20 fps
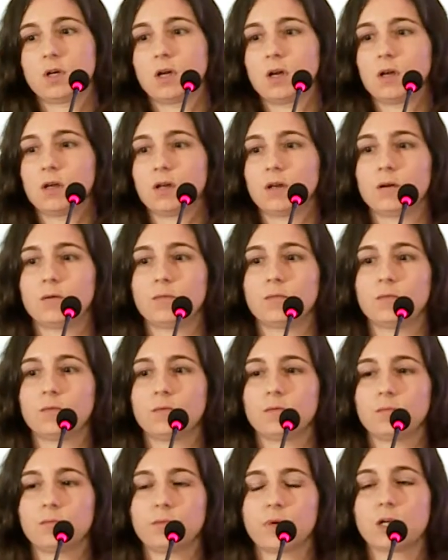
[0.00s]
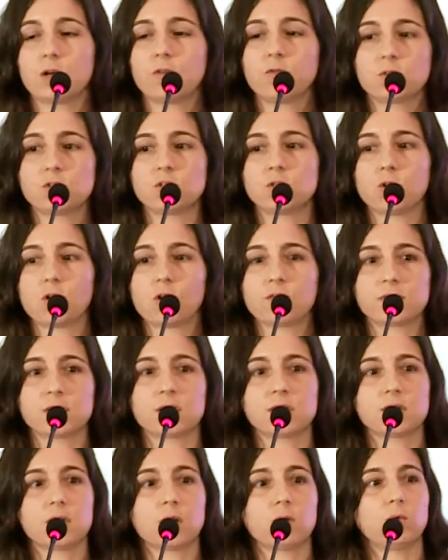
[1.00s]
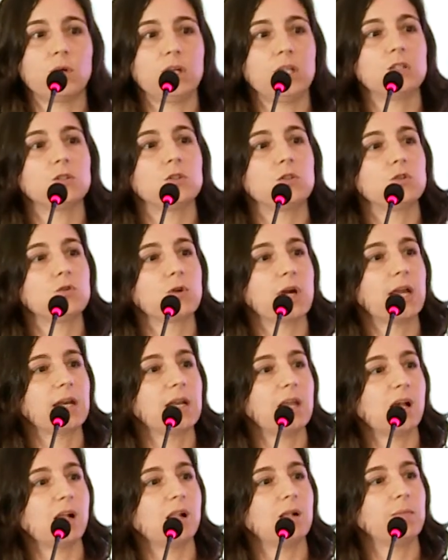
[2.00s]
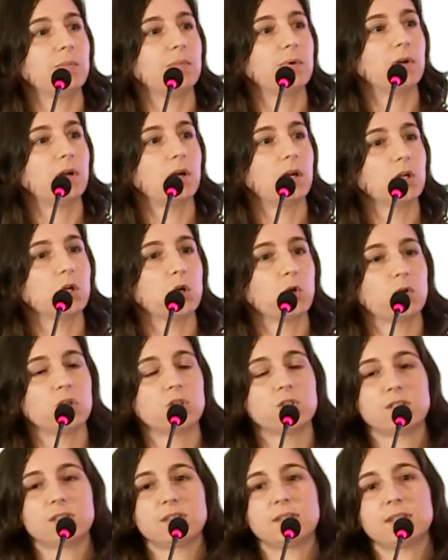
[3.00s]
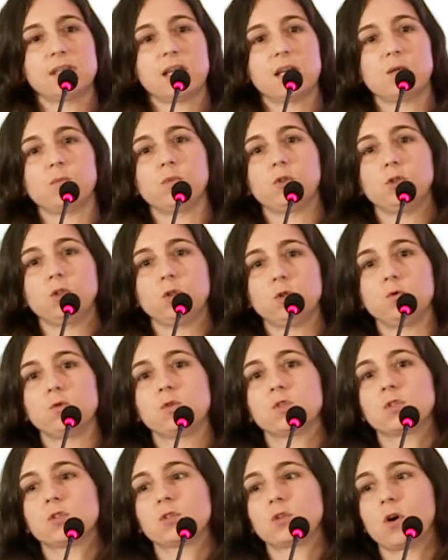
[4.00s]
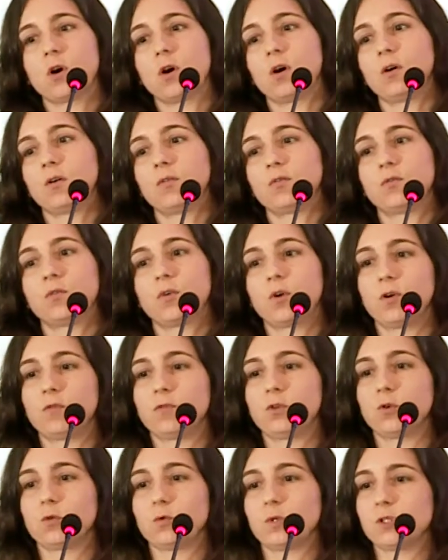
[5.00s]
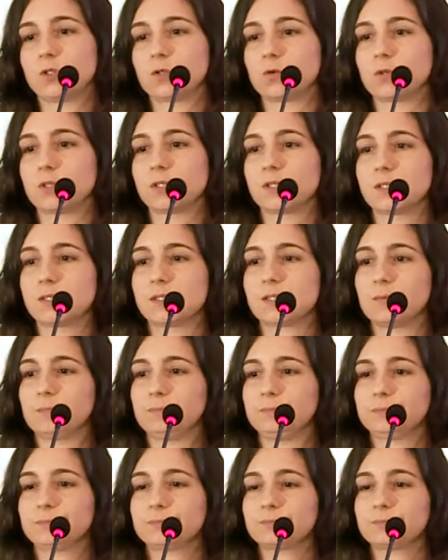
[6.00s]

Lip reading: Biodiversity offsets are really to try and help encourage sustainable use of your resources.